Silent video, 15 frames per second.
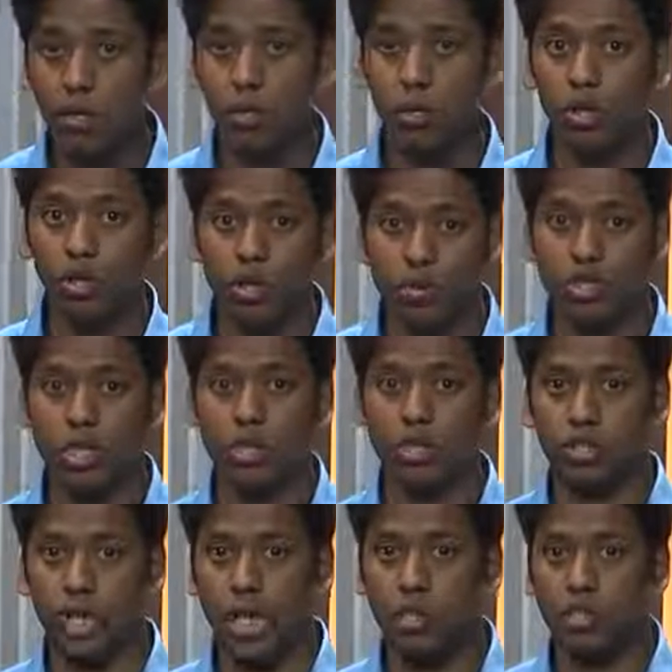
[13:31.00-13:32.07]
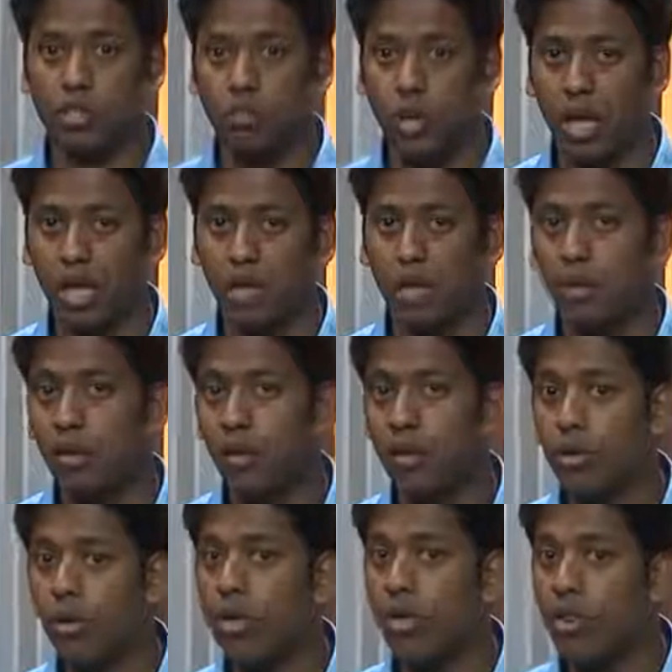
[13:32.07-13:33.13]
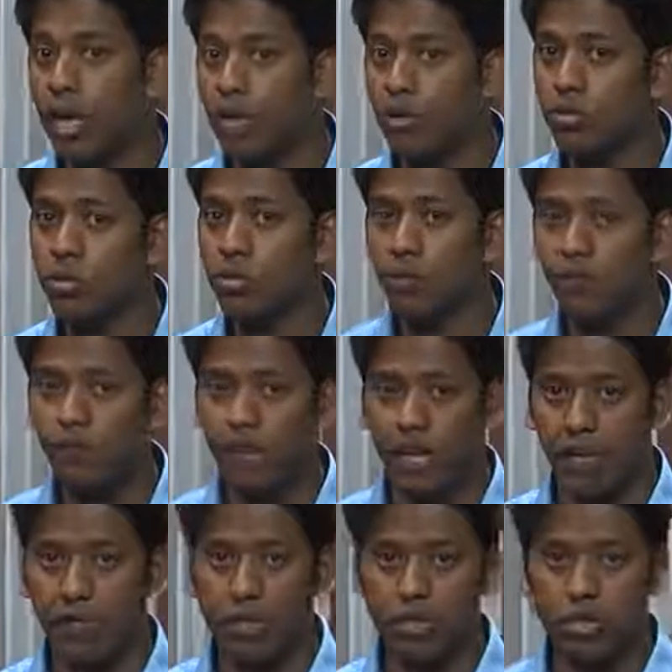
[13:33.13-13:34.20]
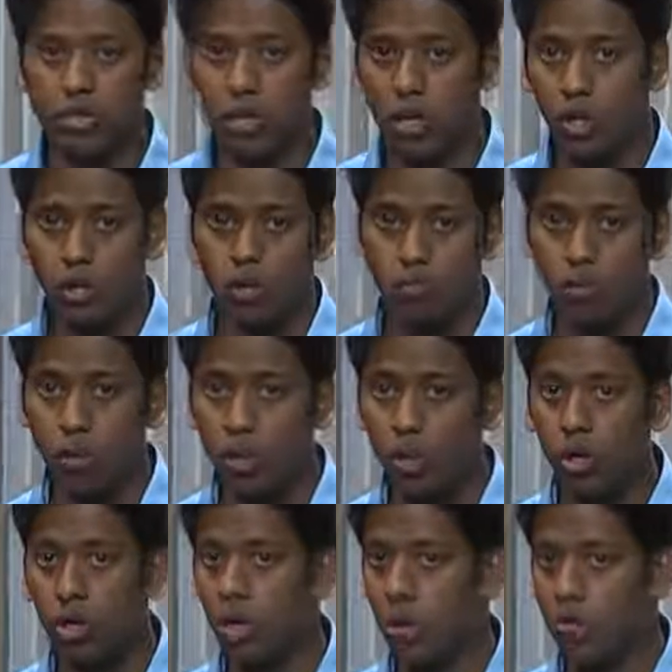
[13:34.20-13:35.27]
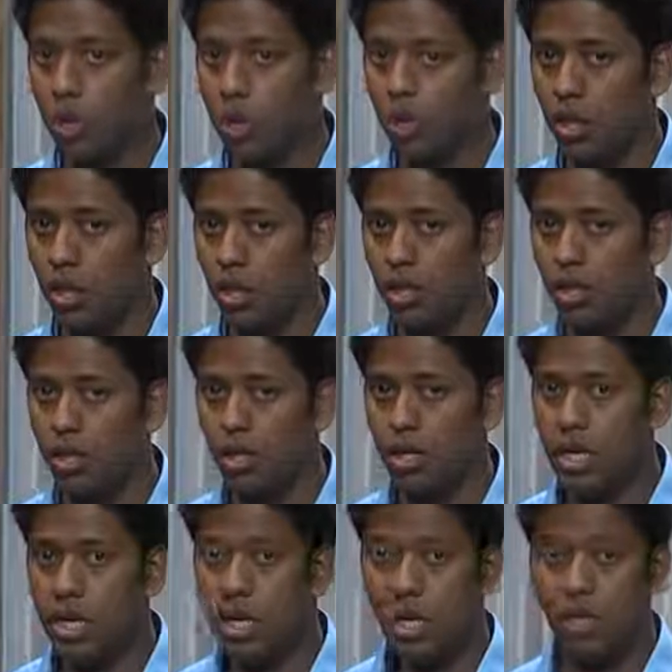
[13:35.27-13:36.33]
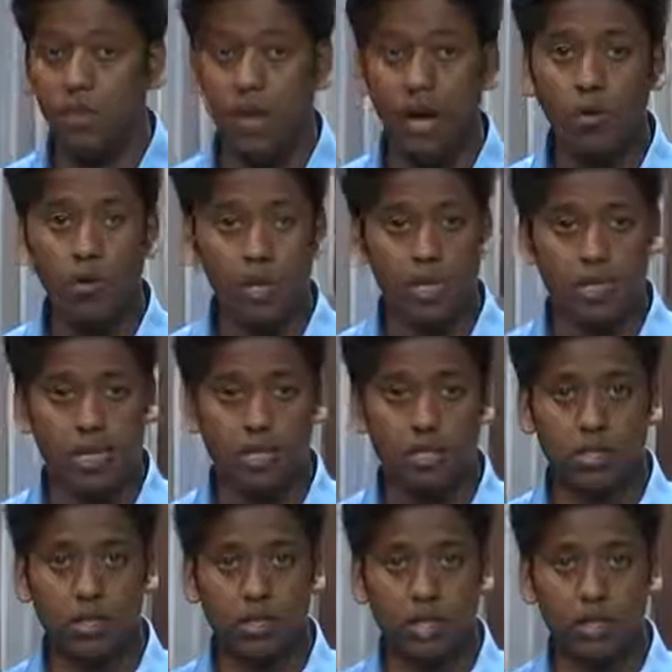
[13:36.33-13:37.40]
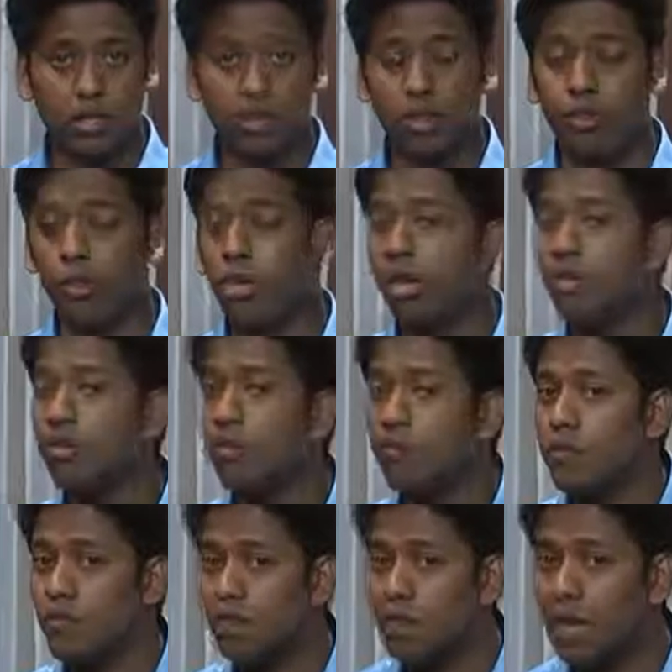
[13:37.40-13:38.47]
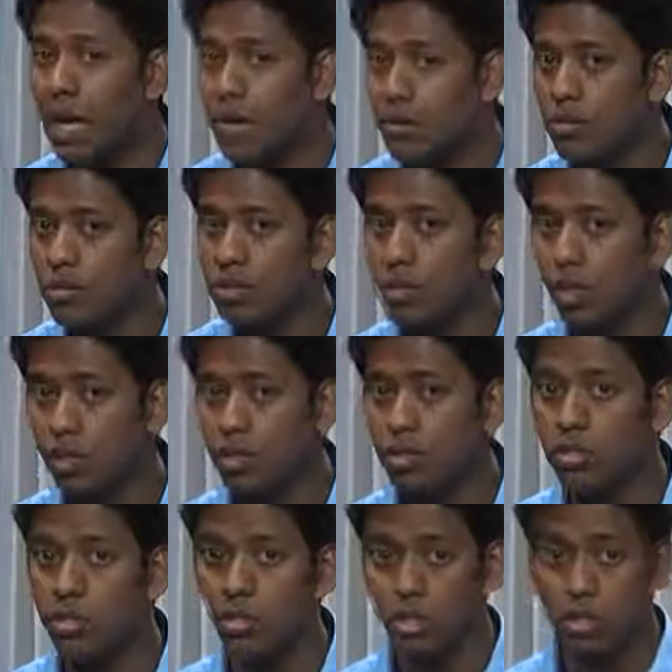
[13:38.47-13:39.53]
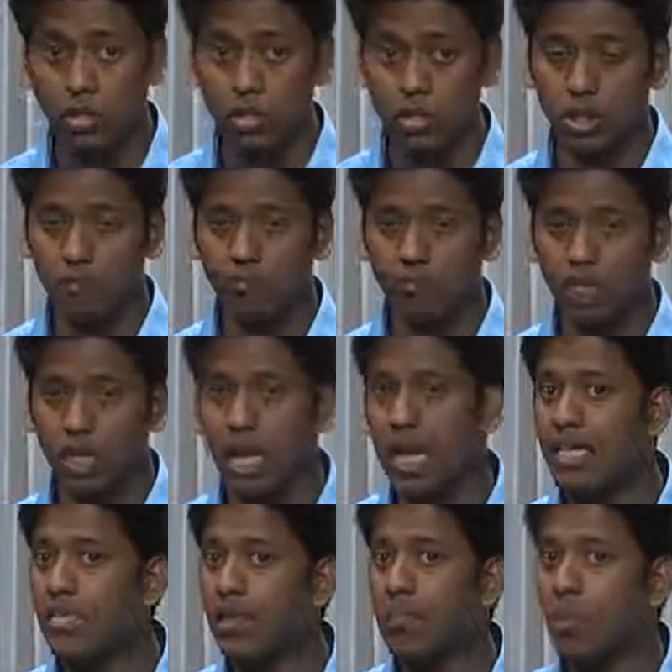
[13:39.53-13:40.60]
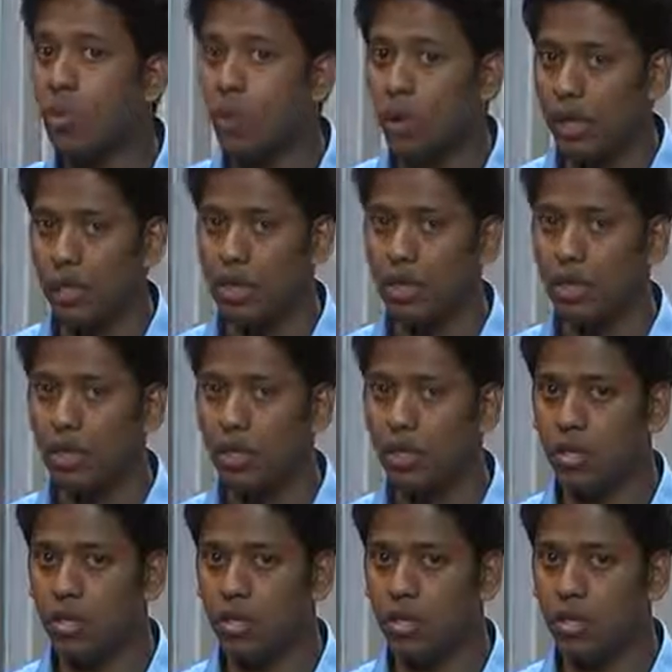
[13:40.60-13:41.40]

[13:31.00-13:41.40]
we're losing the chance to make $30,500 more a month. That works out to be around $350,000 yearly. It adds up quickly.